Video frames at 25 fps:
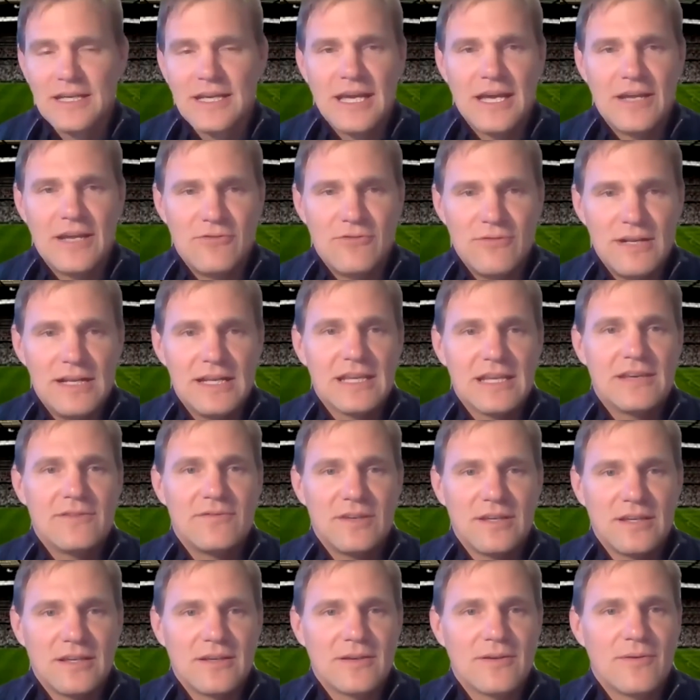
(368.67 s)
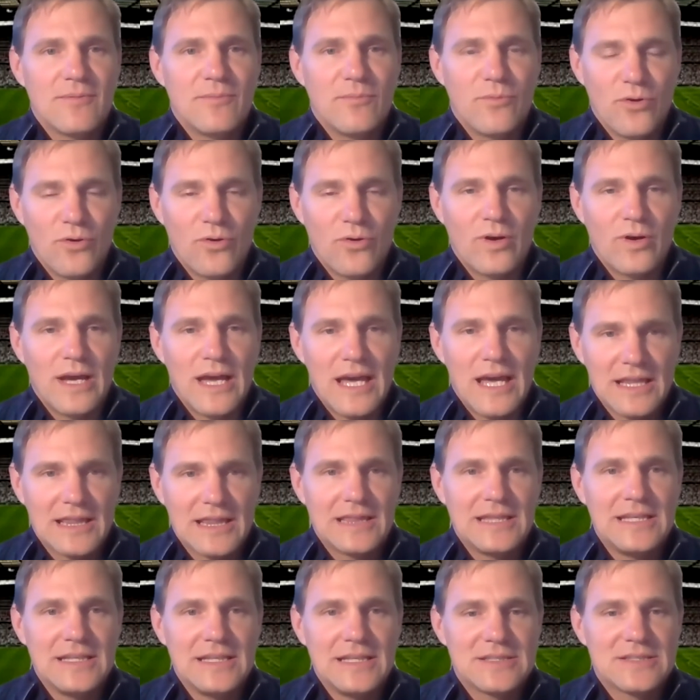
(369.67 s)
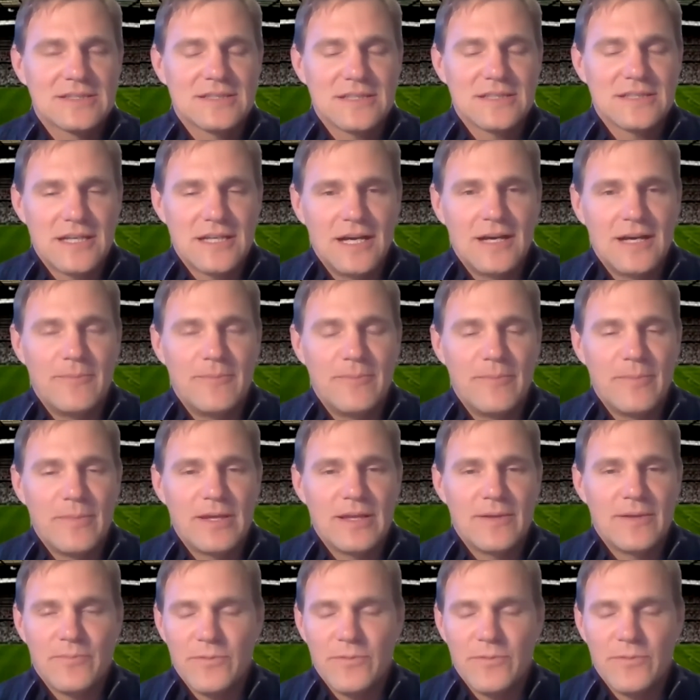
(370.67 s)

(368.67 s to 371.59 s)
and really giving more athletes, from